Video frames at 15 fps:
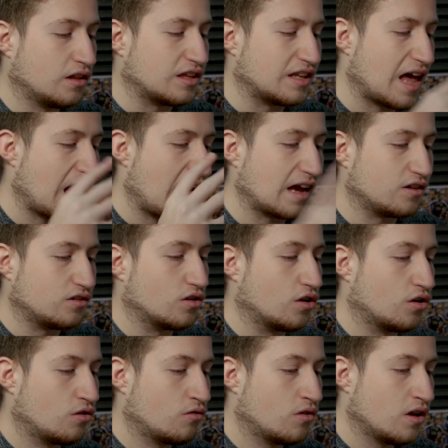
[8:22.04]
then I
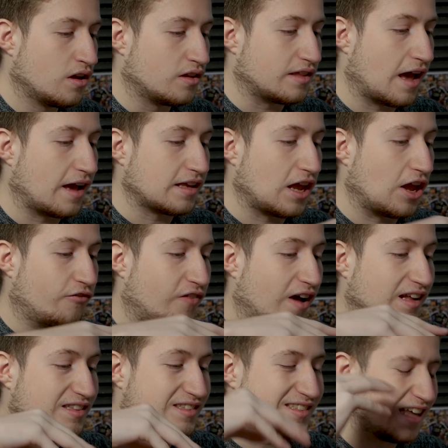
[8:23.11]
know that if I
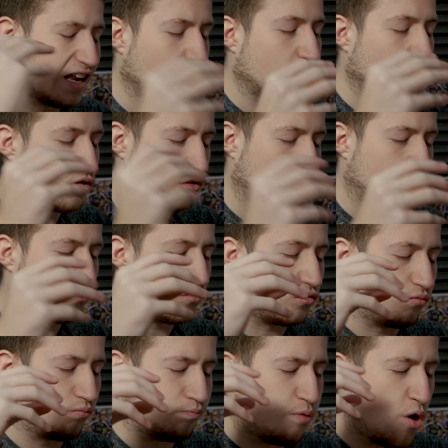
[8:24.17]
didn't
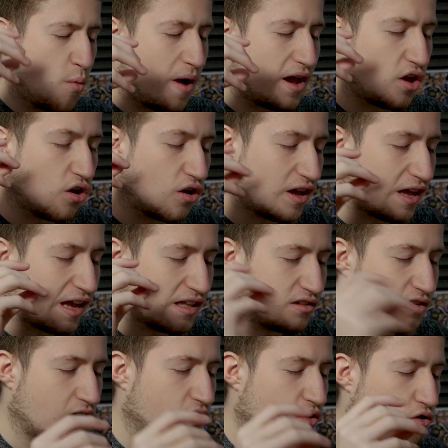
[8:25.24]
put my
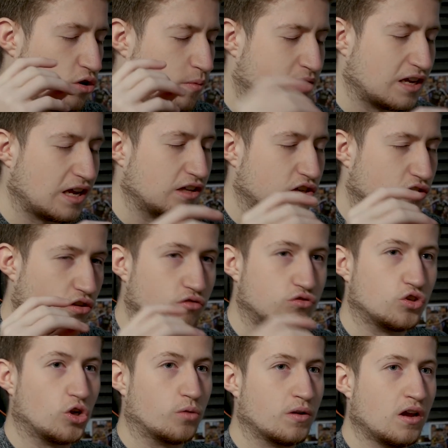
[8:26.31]
entire 100% into
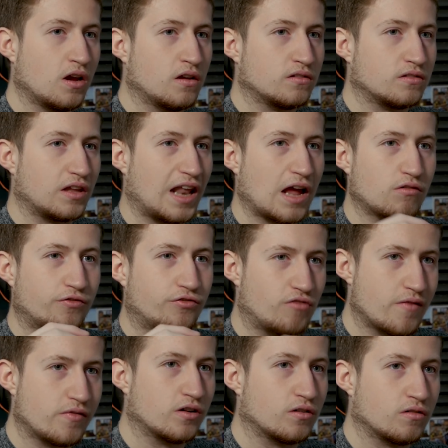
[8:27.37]
YouTube, then I will
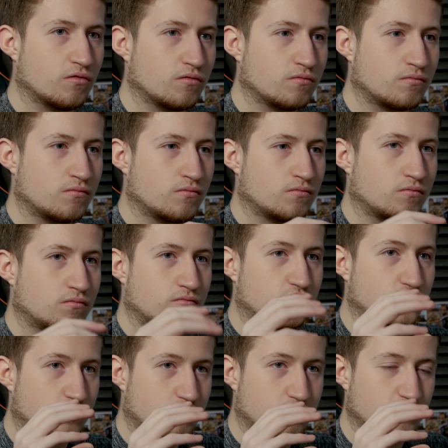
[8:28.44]
forever
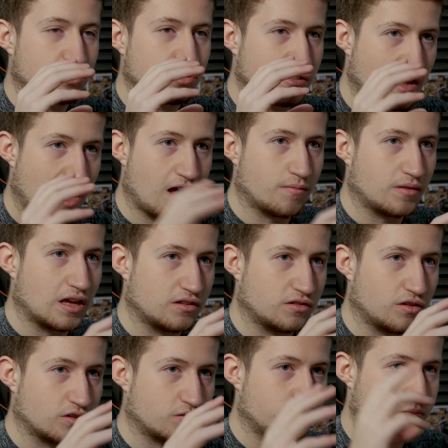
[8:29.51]
scare me and
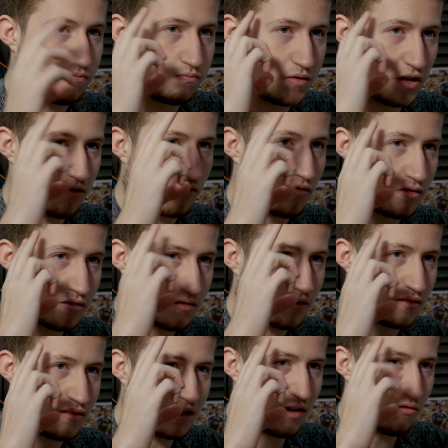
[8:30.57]
just
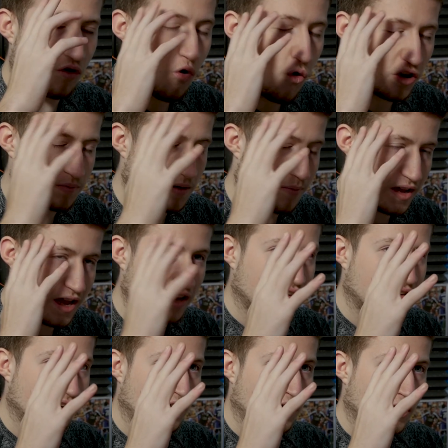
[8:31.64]
it will always be in my head
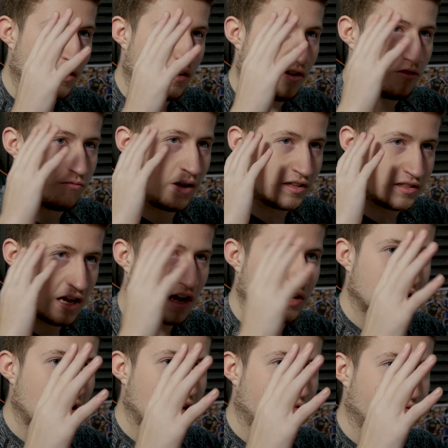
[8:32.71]
for my entire
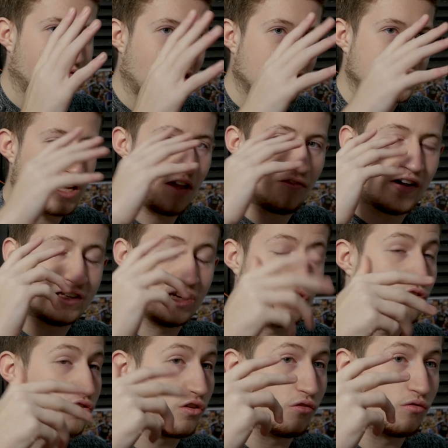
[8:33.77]
life that if I did
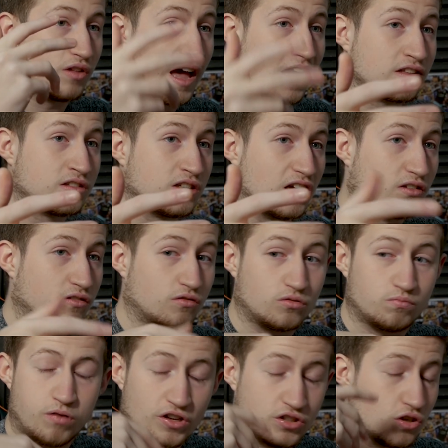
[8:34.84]
not do that and
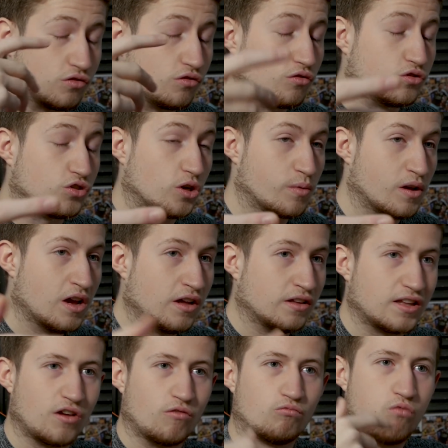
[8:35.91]
pursue YouTube,
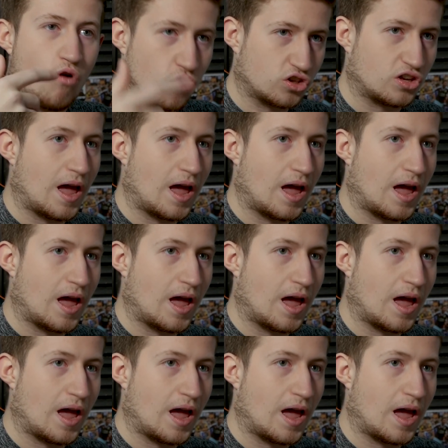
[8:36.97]
then what could